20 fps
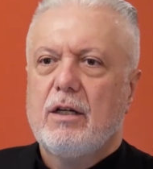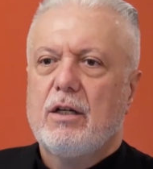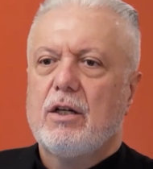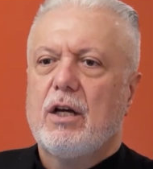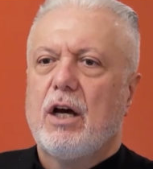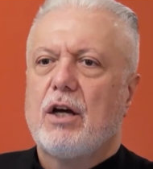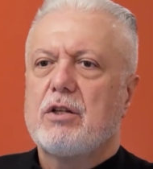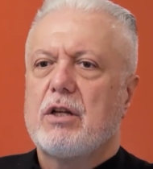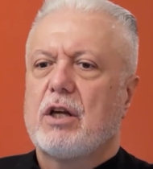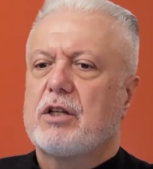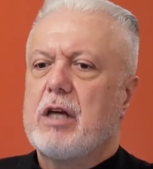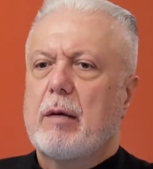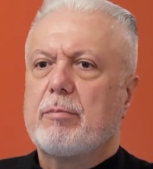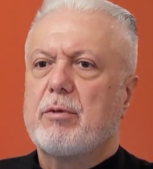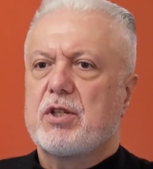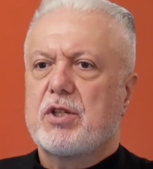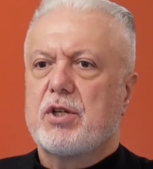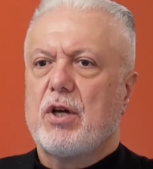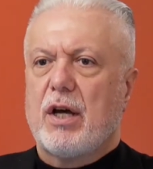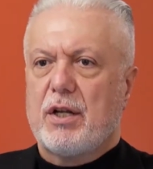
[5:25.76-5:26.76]
A couple
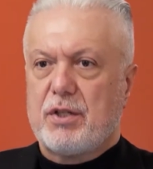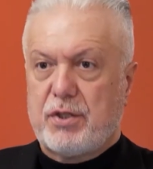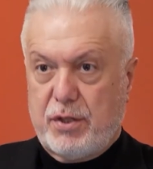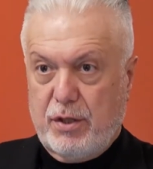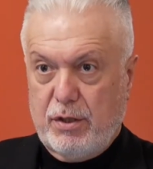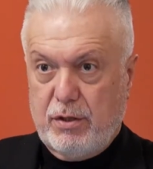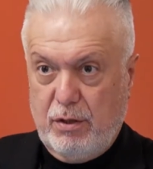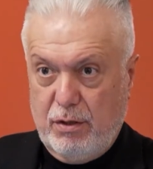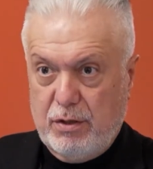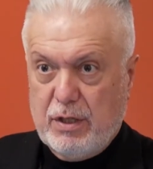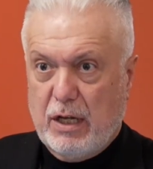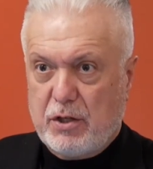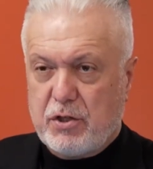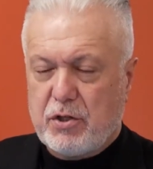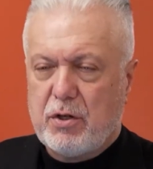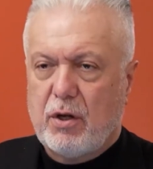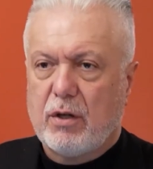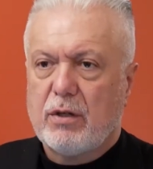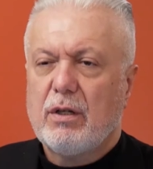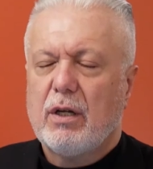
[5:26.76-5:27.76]
of sides that you touched
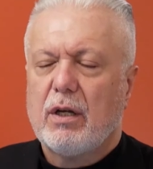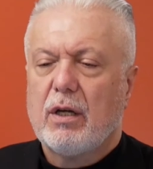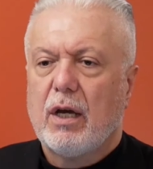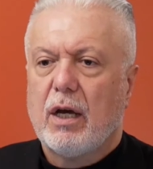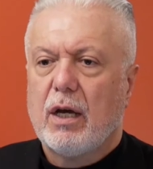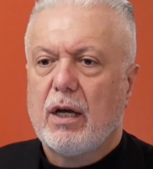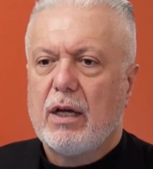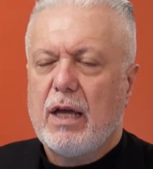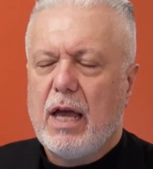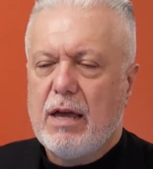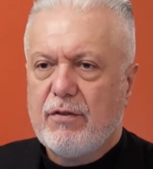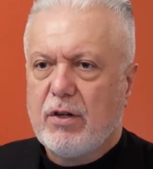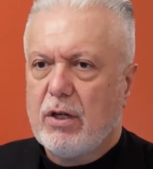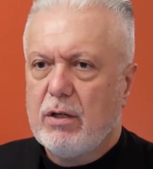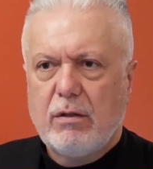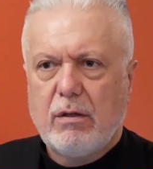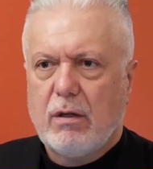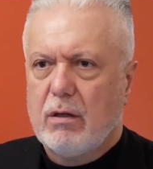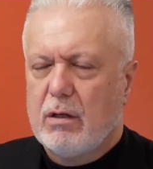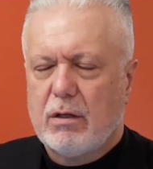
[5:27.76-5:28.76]
on,
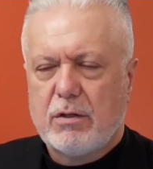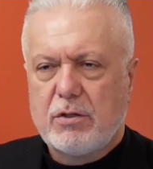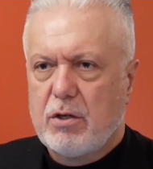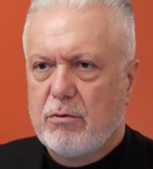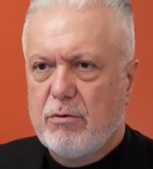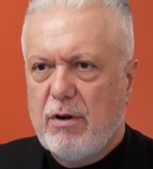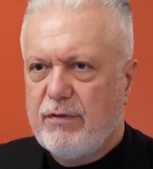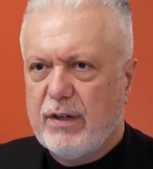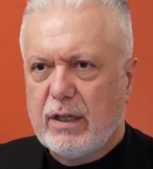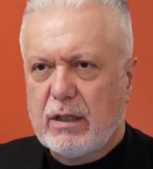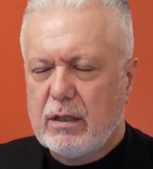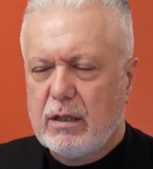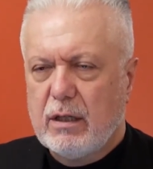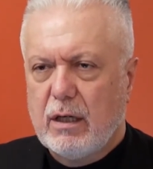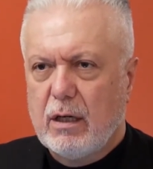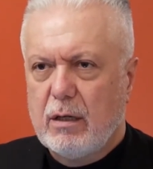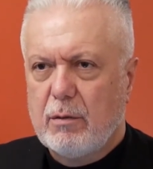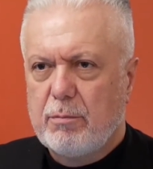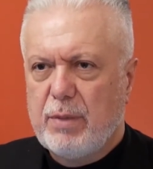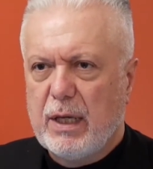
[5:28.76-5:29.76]
Everton, terrific
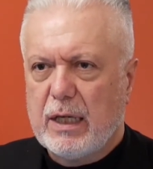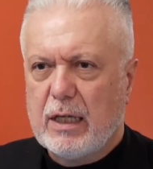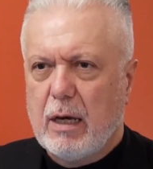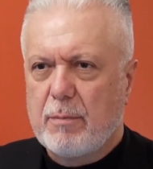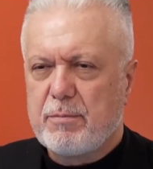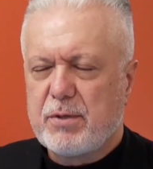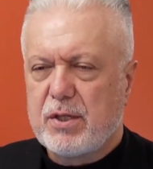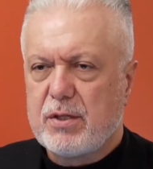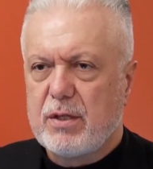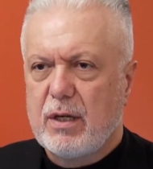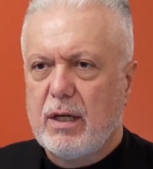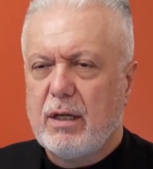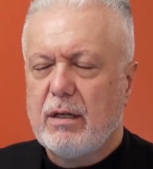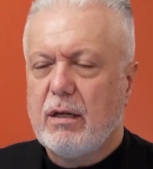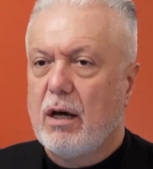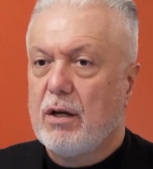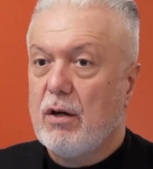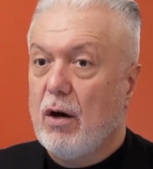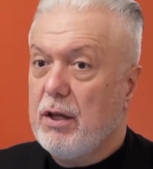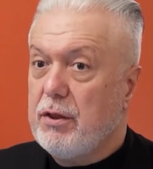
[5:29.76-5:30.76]
pickups,
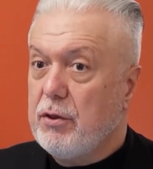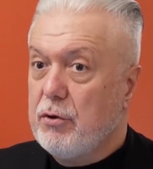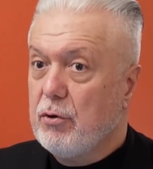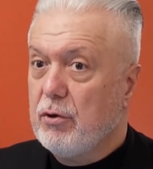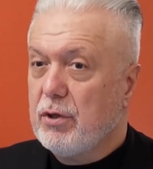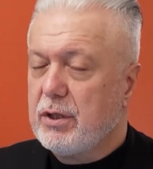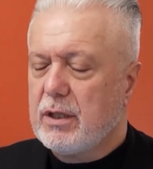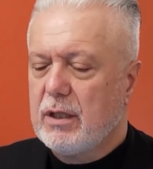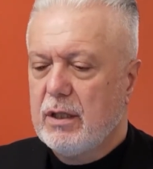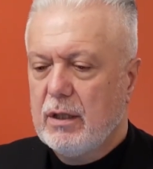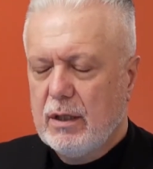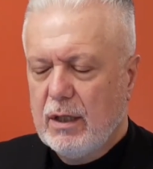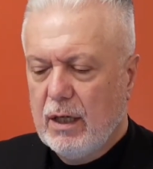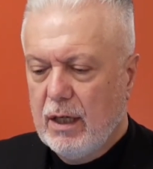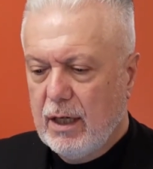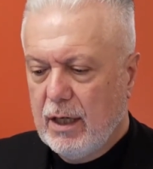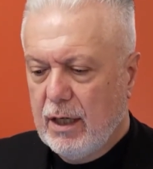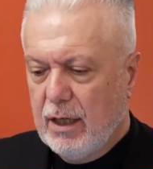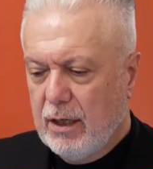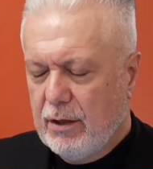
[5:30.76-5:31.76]
and I thought
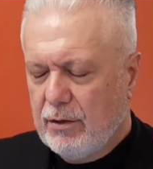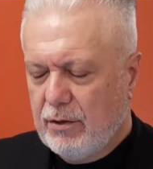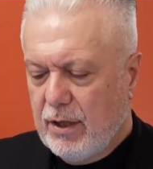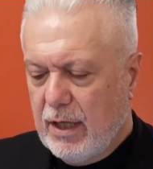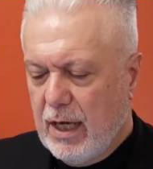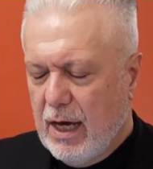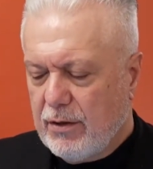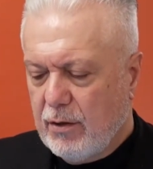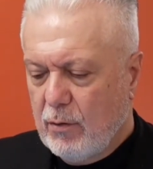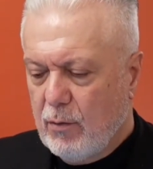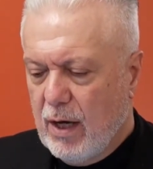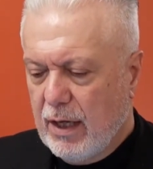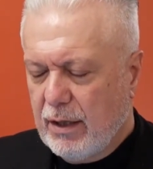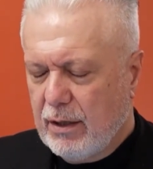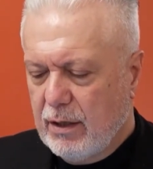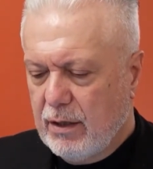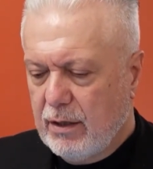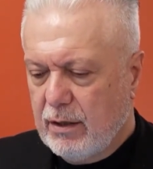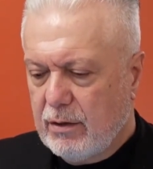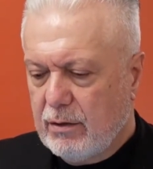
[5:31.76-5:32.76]
the other
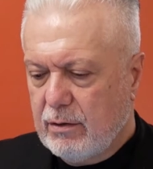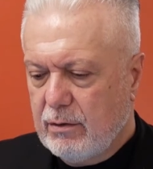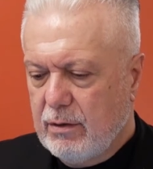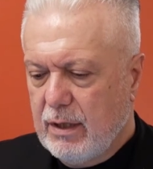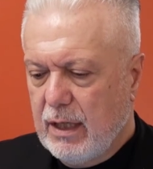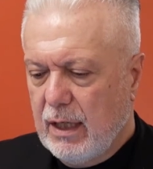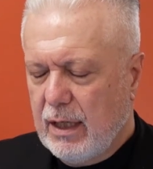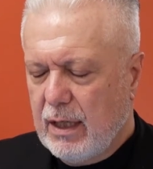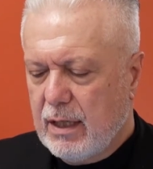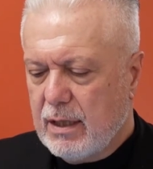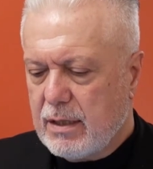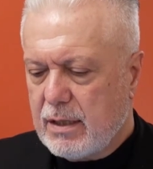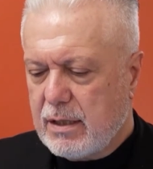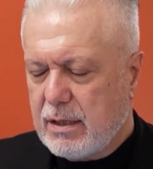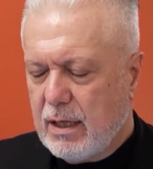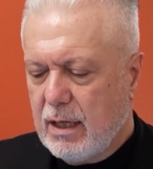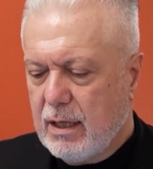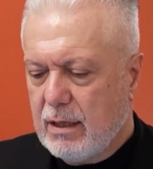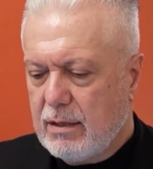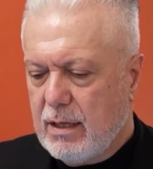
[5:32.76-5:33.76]
one that really has
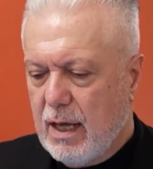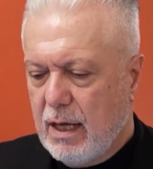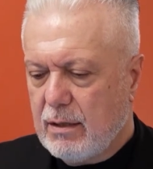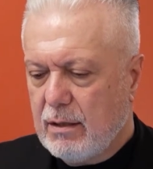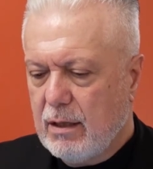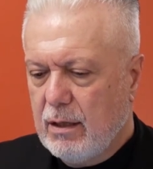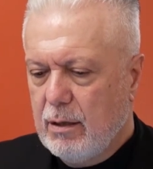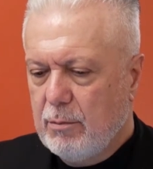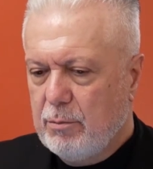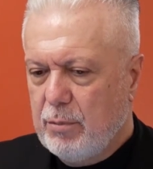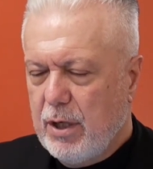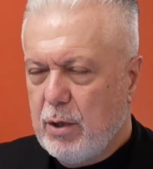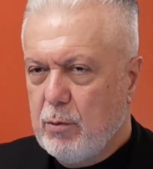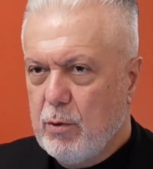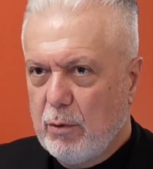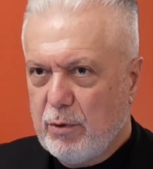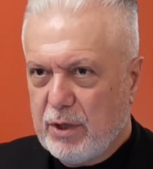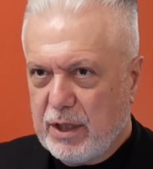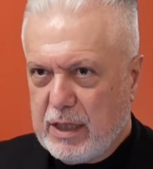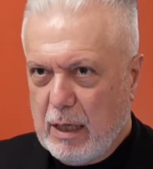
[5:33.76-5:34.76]
done pretty
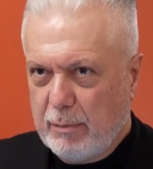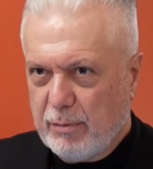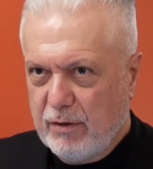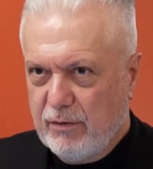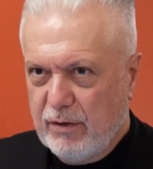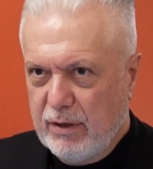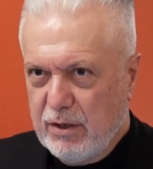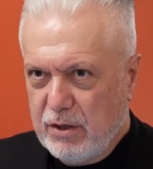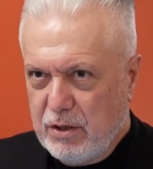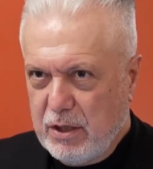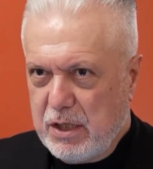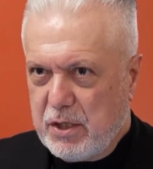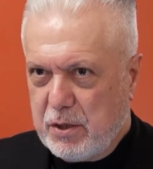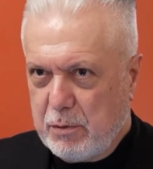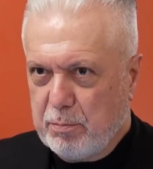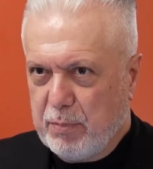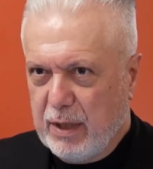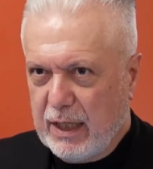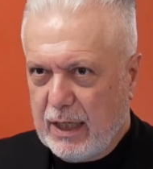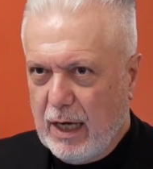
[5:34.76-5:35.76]
well with a couple of
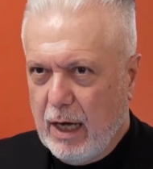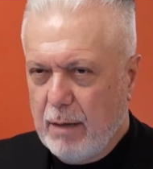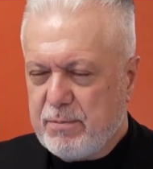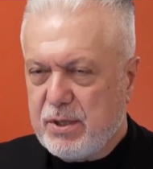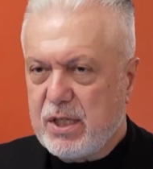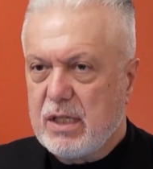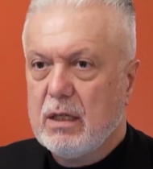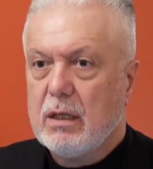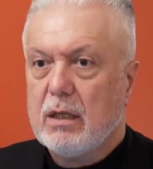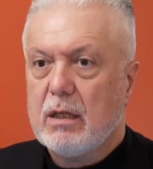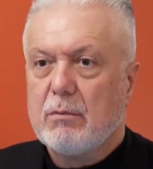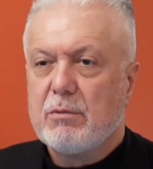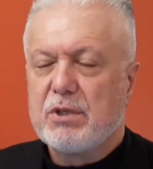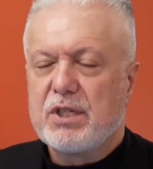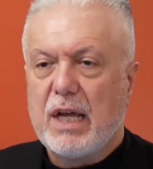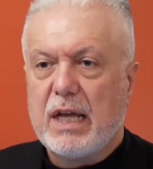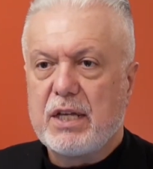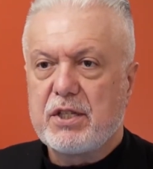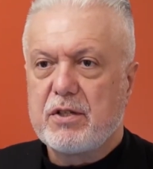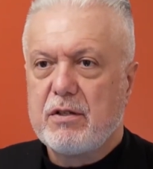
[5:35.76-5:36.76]
decent pickups was
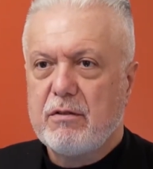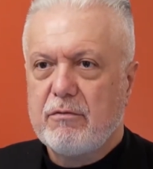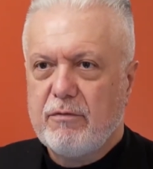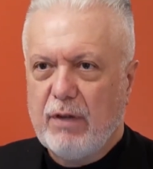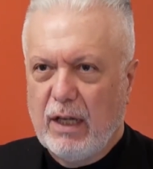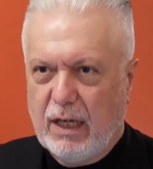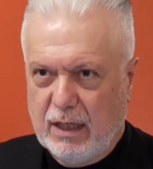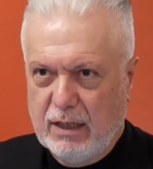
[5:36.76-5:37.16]
Aston Villa.